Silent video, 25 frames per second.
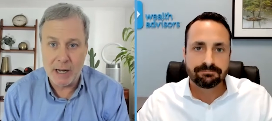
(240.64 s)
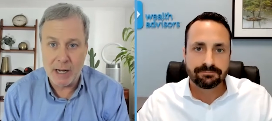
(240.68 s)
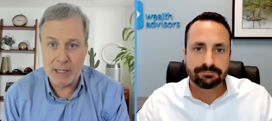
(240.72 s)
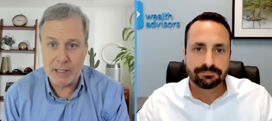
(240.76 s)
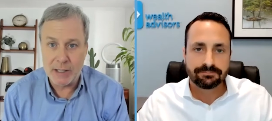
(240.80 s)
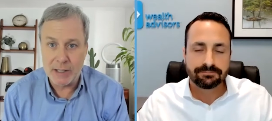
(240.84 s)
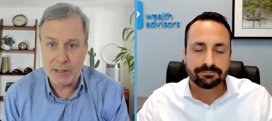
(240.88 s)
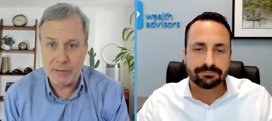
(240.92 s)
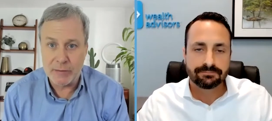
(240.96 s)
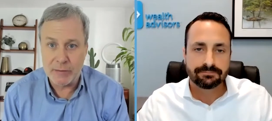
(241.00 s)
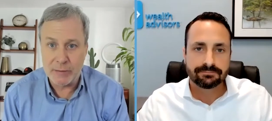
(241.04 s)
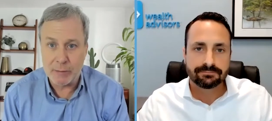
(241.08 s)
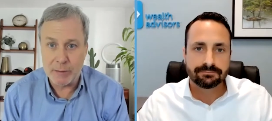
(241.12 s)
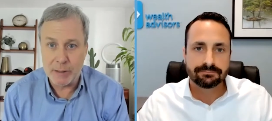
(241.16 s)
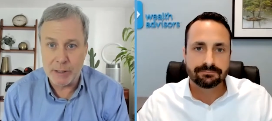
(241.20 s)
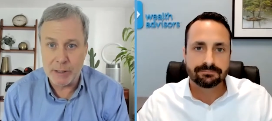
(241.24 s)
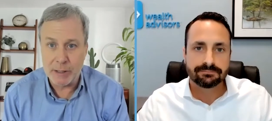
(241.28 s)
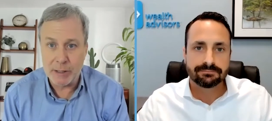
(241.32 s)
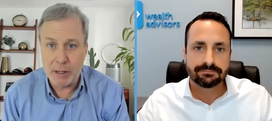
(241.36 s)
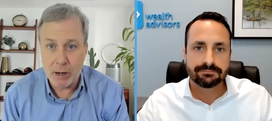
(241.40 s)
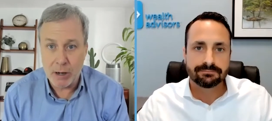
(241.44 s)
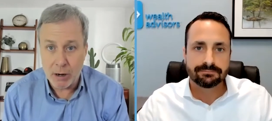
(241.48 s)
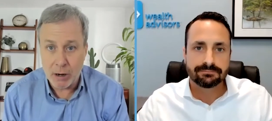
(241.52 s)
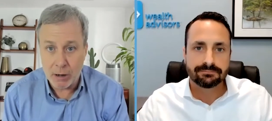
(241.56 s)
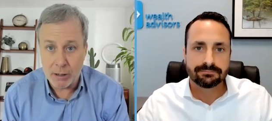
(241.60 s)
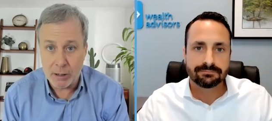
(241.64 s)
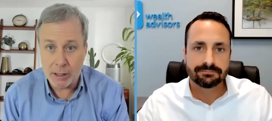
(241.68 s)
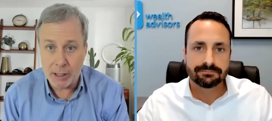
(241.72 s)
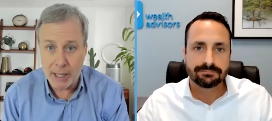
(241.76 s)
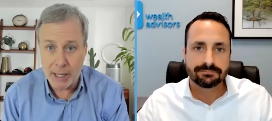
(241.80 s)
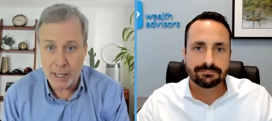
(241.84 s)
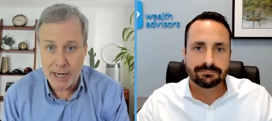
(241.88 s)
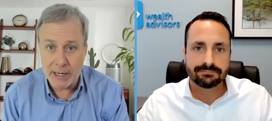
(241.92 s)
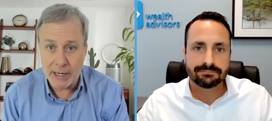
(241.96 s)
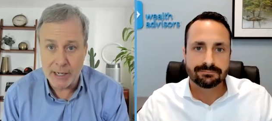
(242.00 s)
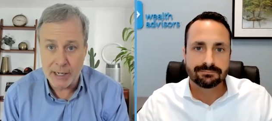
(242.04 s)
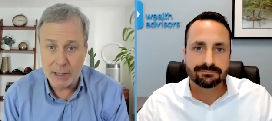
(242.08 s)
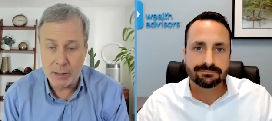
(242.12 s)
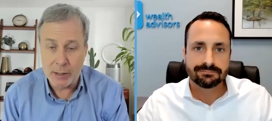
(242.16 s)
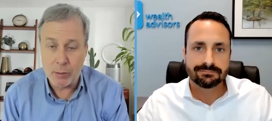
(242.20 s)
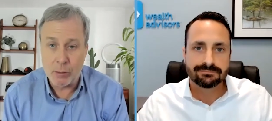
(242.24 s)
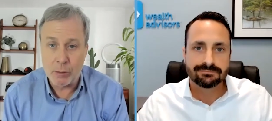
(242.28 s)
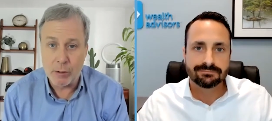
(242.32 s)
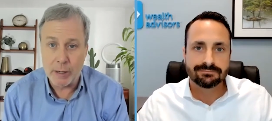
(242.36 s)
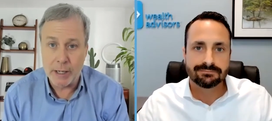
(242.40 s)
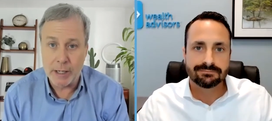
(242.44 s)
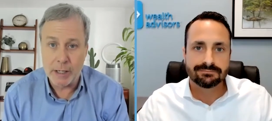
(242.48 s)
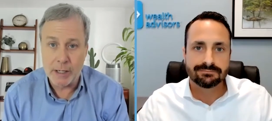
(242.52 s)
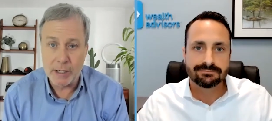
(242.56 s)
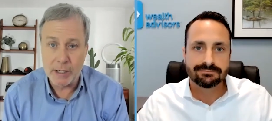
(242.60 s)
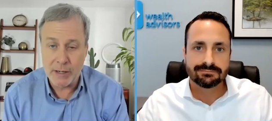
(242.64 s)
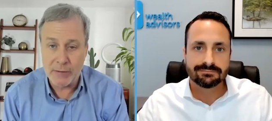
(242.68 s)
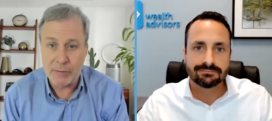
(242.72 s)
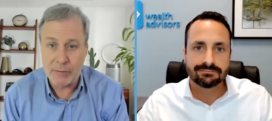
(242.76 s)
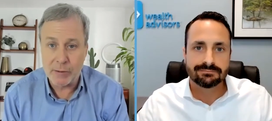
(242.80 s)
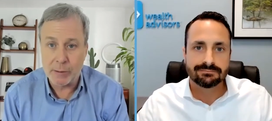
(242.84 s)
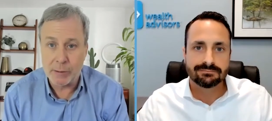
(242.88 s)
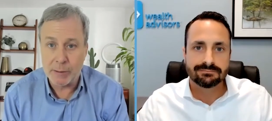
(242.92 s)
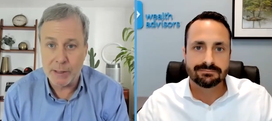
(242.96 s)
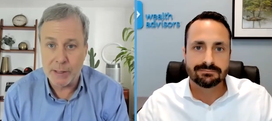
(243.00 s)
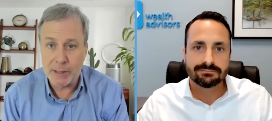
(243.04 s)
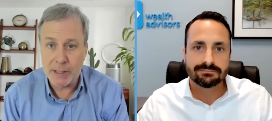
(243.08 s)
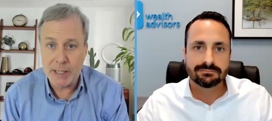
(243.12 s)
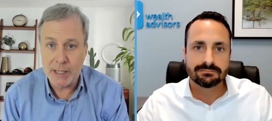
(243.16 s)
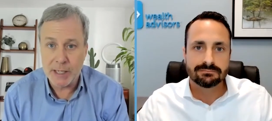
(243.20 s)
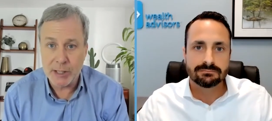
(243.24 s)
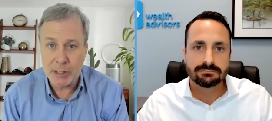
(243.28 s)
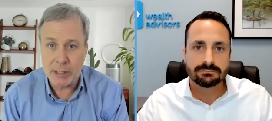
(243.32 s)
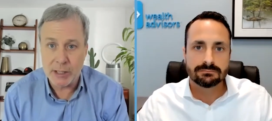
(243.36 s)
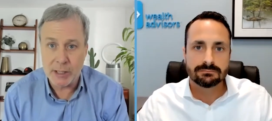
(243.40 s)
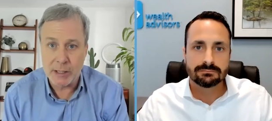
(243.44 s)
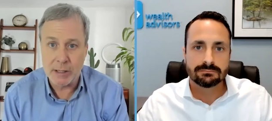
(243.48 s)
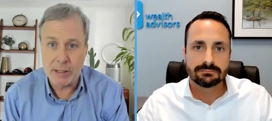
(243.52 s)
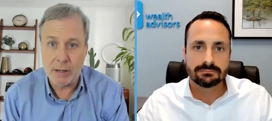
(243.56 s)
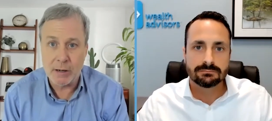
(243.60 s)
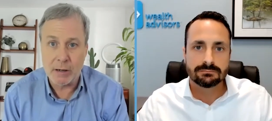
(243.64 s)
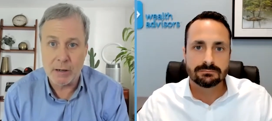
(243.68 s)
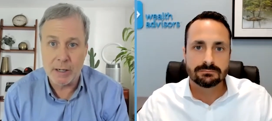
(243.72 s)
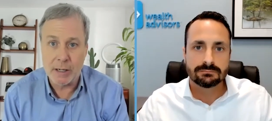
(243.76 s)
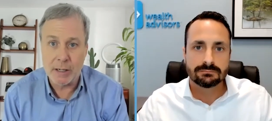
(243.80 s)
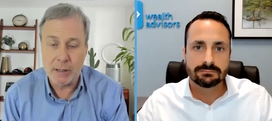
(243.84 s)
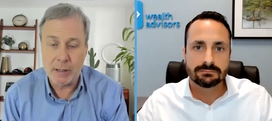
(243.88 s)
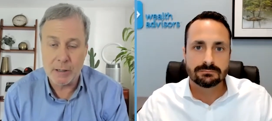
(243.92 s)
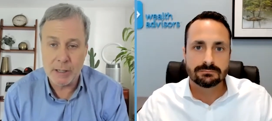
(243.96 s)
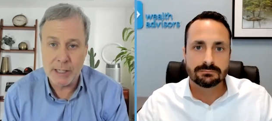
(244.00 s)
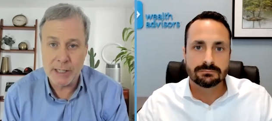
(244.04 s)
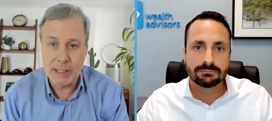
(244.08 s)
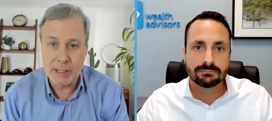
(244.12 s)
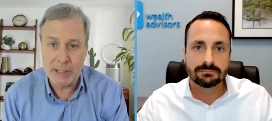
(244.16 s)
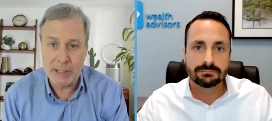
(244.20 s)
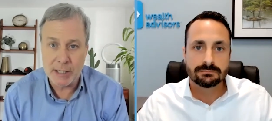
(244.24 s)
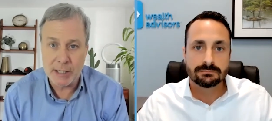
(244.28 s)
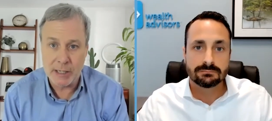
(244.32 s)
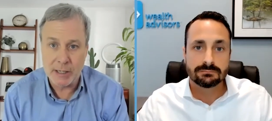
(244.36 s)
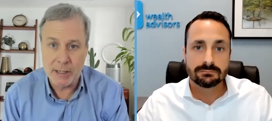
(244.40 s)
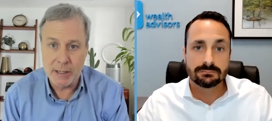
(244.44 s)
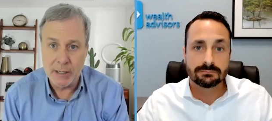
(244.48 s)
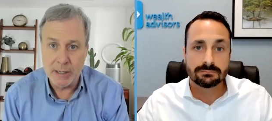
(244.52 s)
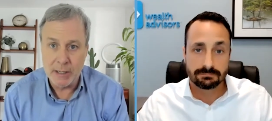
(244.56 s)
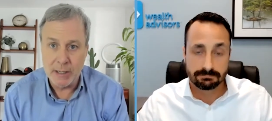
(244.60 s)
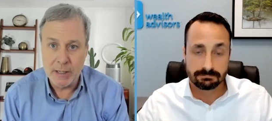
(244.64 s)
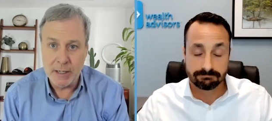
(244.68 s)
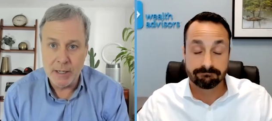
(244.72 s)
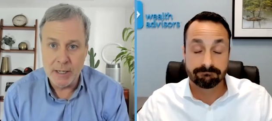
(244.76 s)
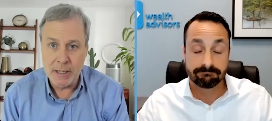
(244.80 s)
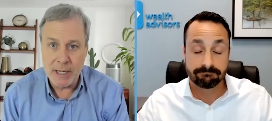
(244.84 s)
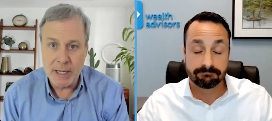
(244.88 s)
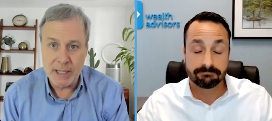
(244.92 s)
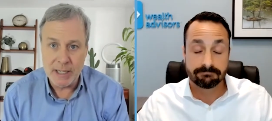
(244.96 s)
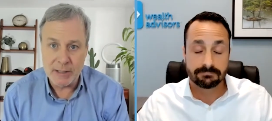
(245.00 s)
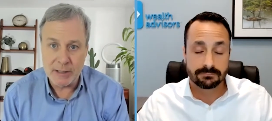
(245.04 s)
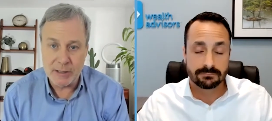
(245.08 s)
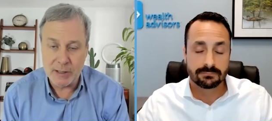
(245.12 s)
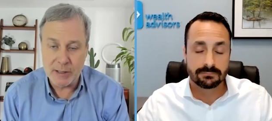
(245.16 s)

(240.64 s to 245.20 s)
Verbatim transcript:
Speaker 1: odds of a hard landing or a tougher recession are increasing as